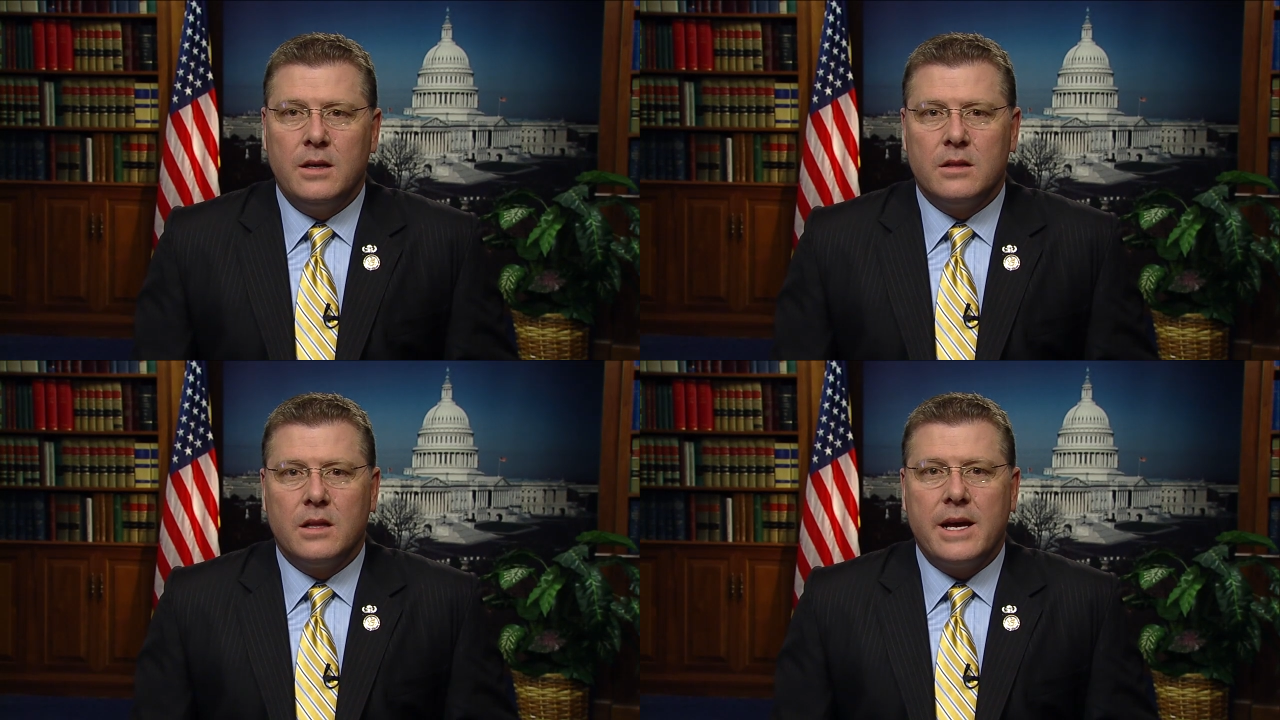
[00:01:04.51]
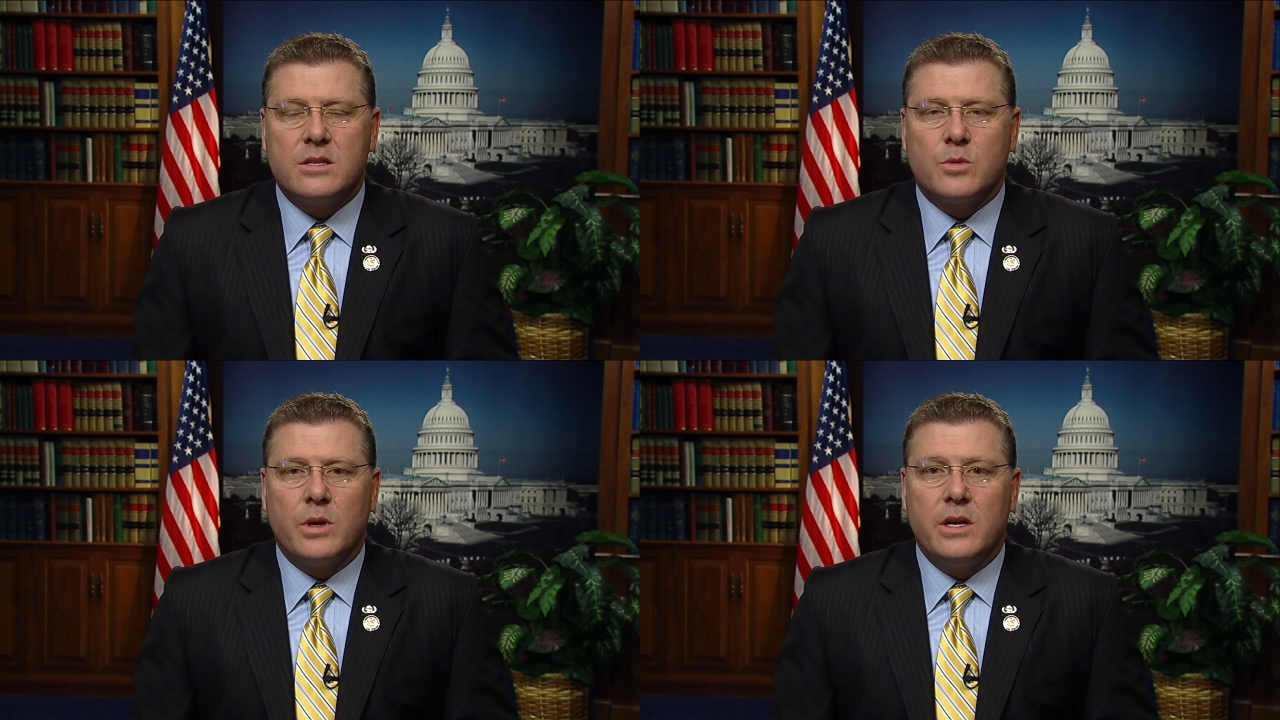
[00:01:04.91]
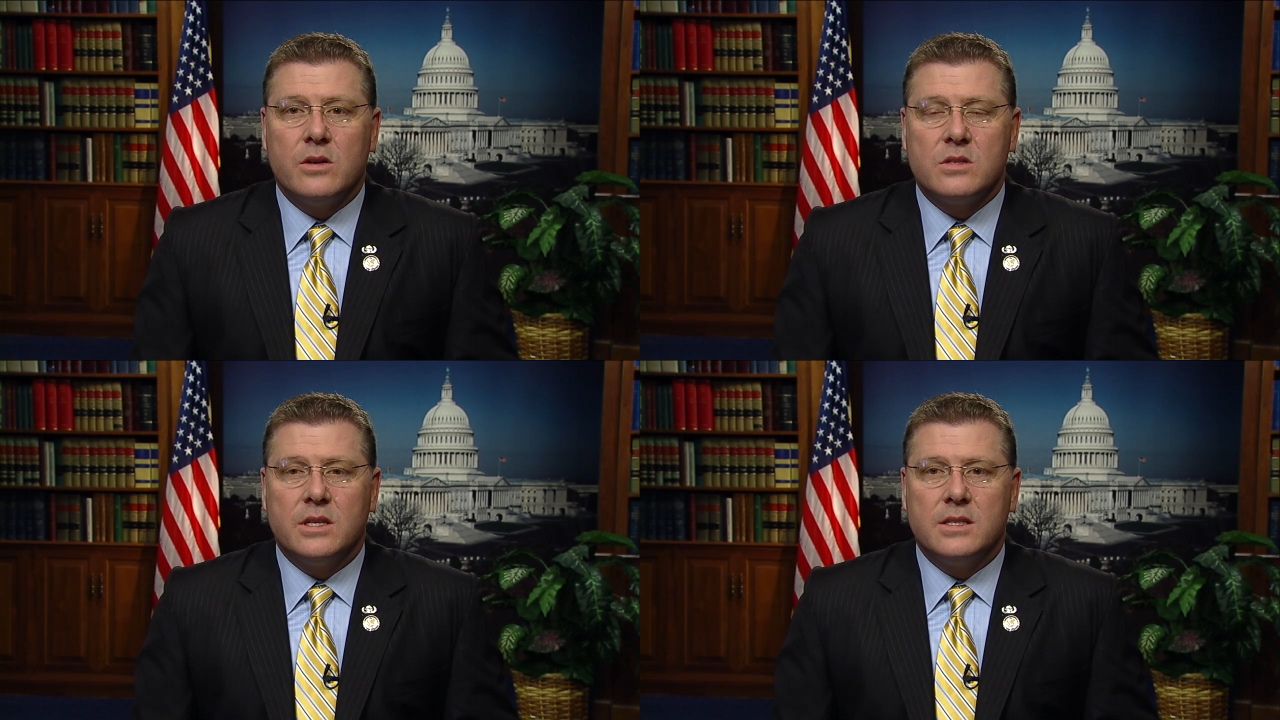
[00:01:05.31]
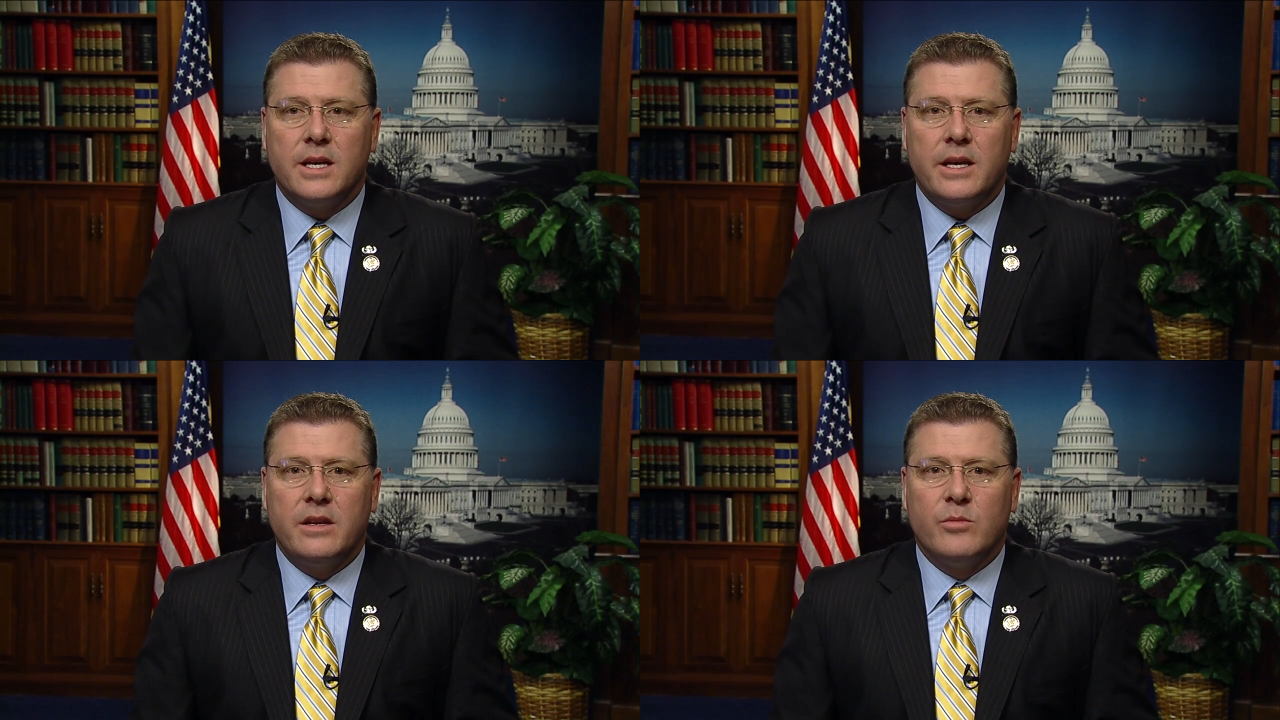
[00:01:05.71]
In the last 3 years, the
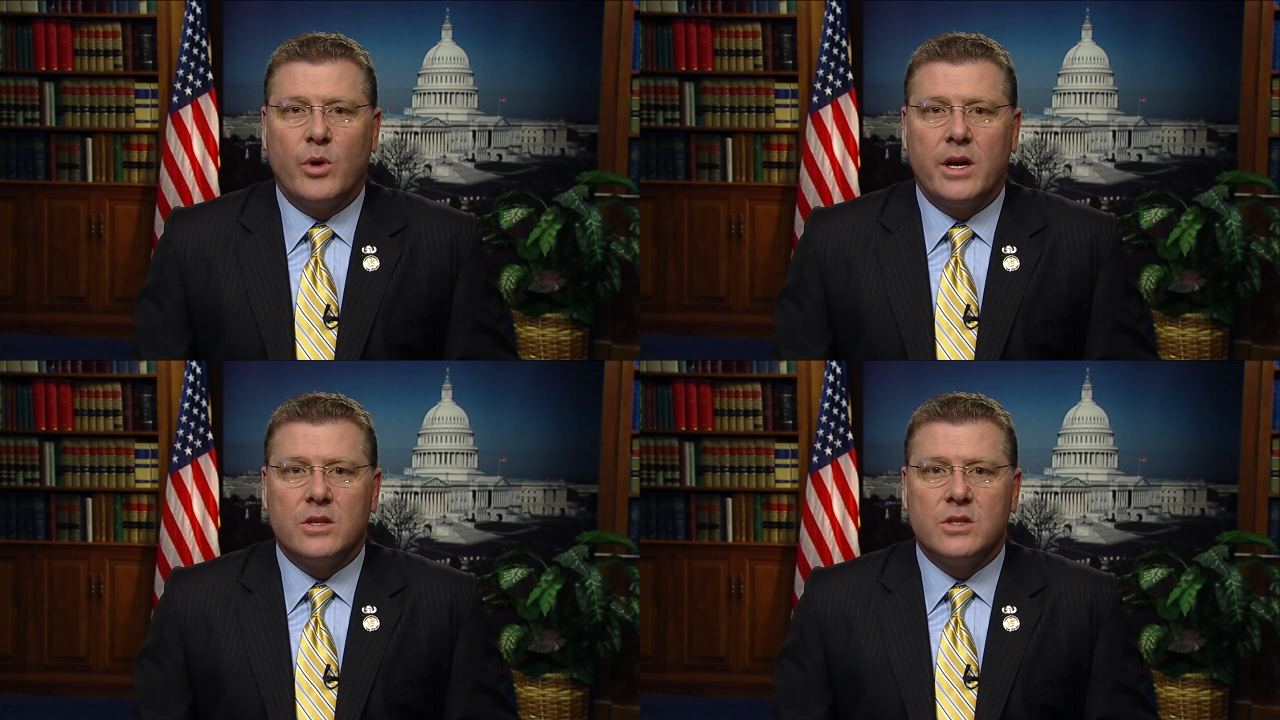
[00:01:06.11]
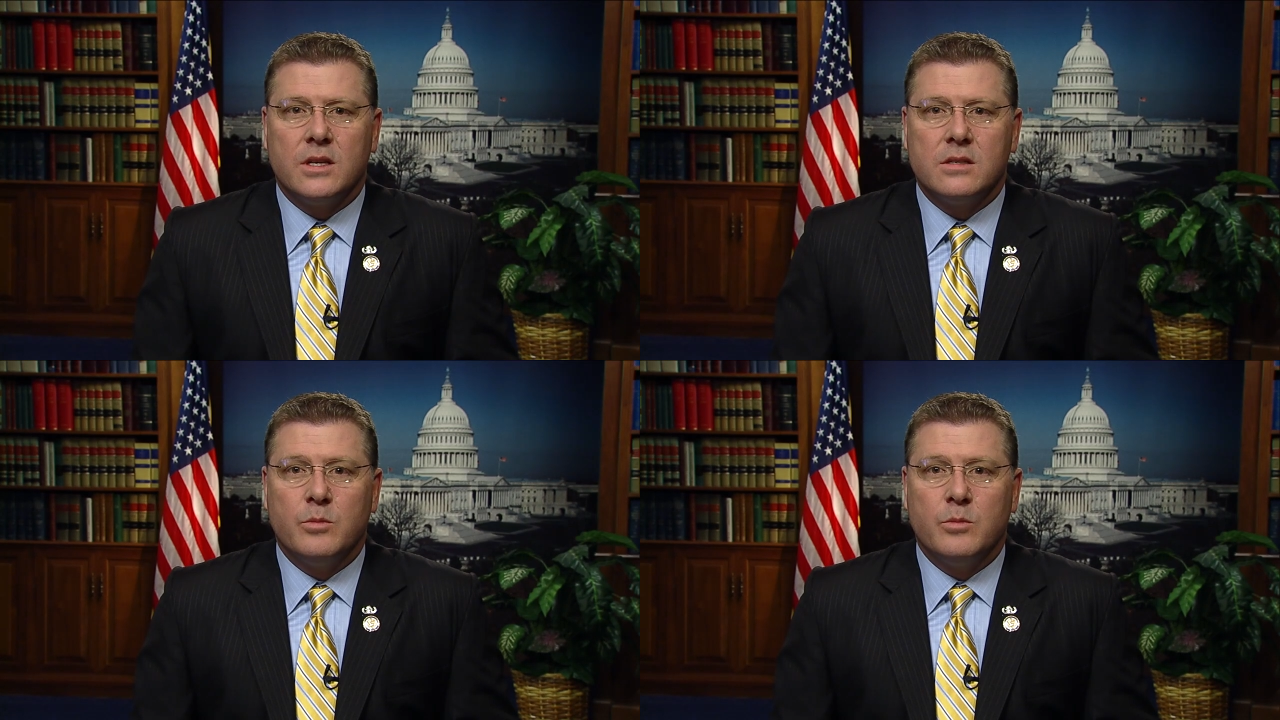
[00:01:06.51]
executive branch has